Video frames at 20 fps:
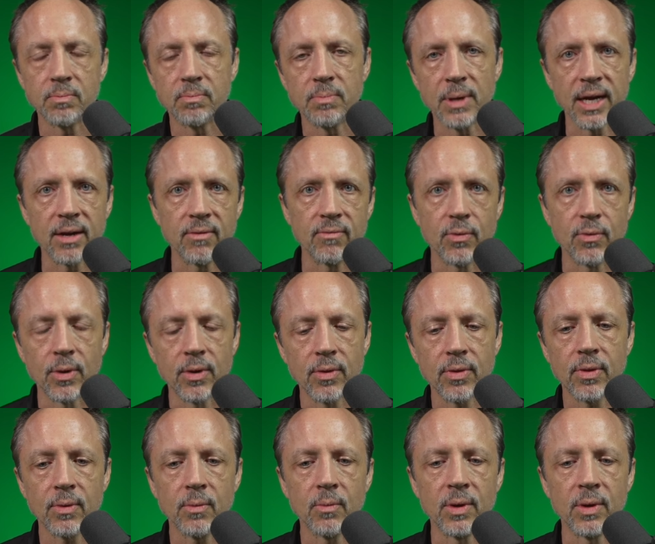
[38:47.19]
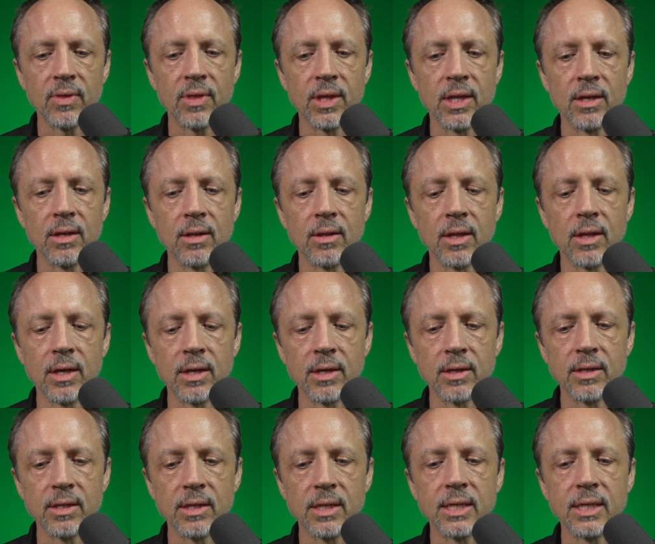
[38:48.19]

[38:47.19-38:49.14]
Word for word: back and forth within the